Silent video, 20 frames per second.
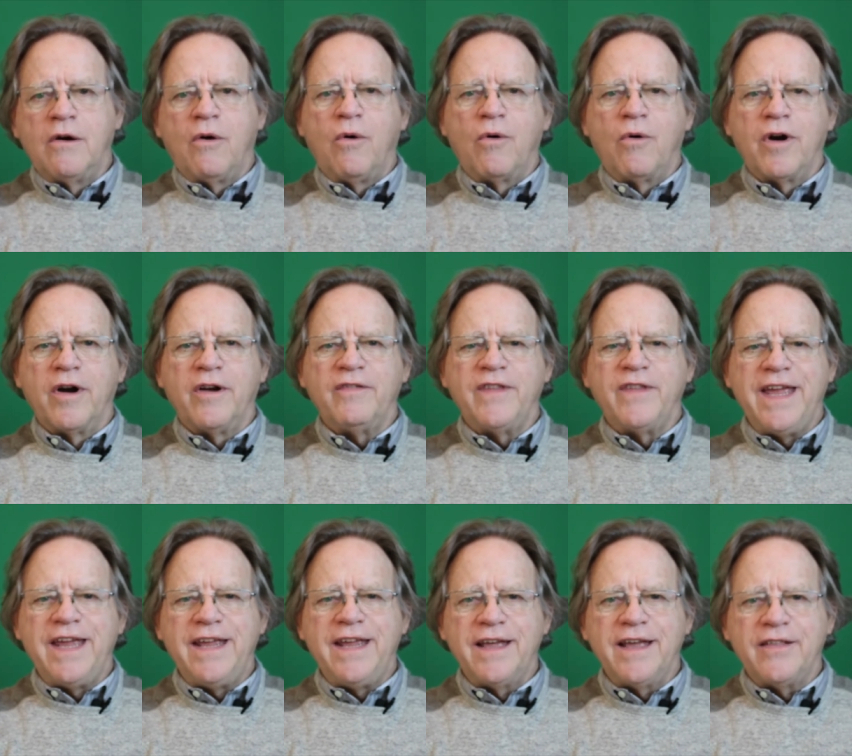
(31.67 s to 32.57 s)
or
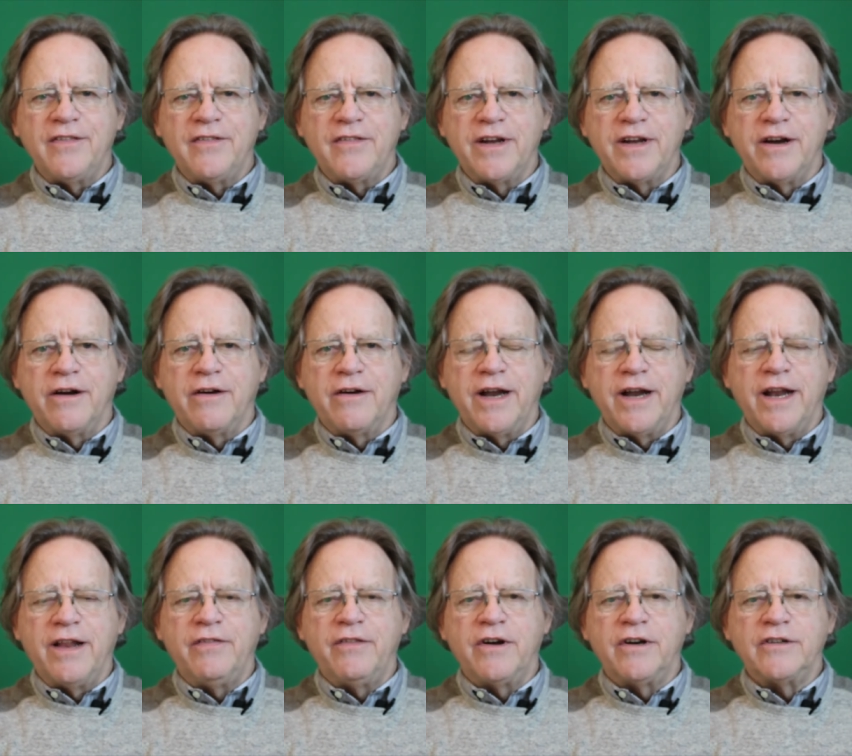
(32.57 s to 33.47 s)
they get there
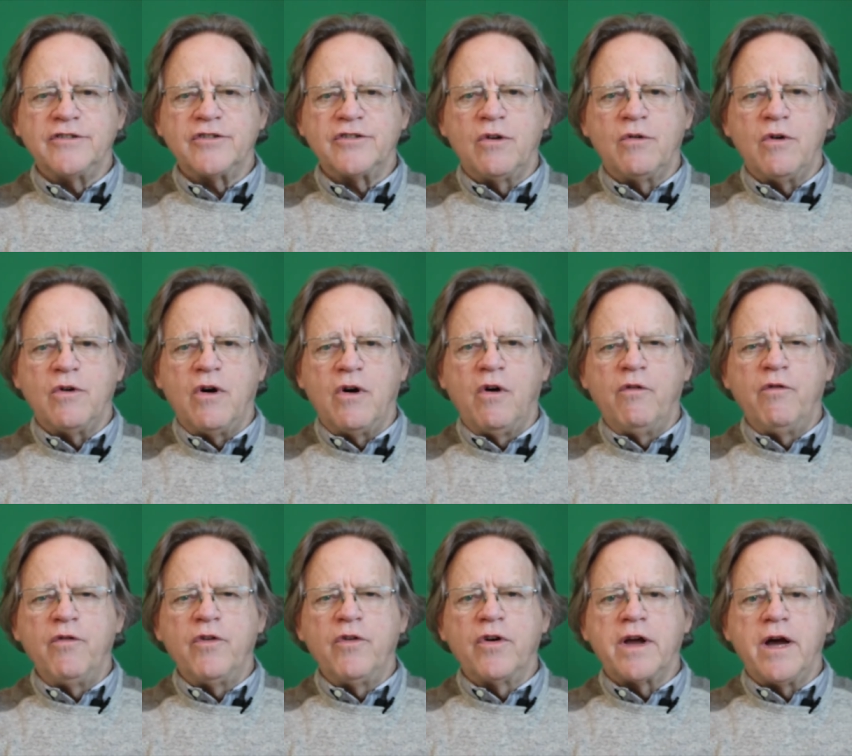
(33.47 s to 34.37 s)
and they're so
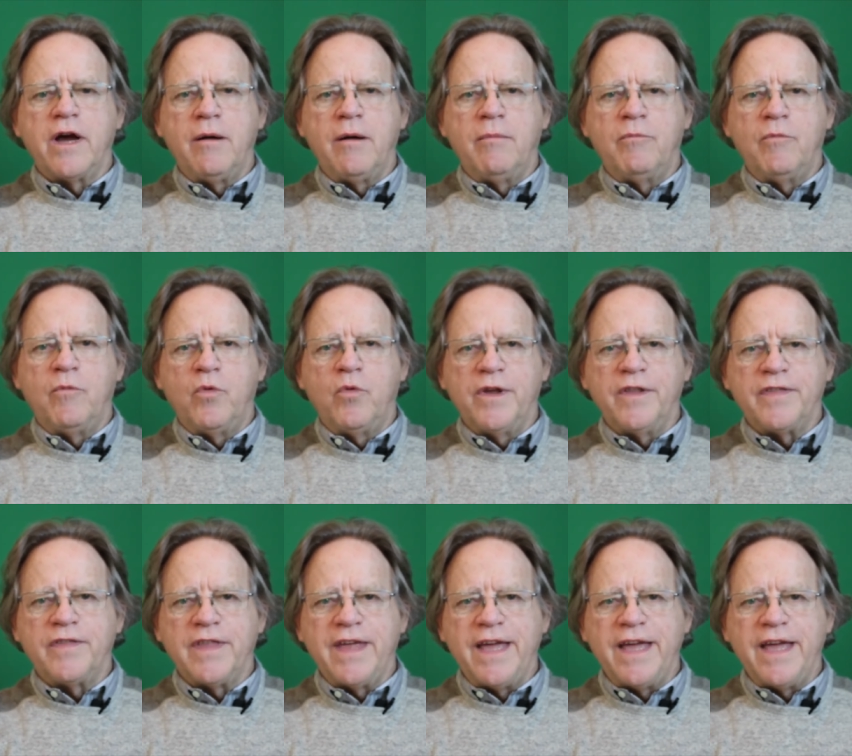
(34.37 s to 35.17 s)
overcome with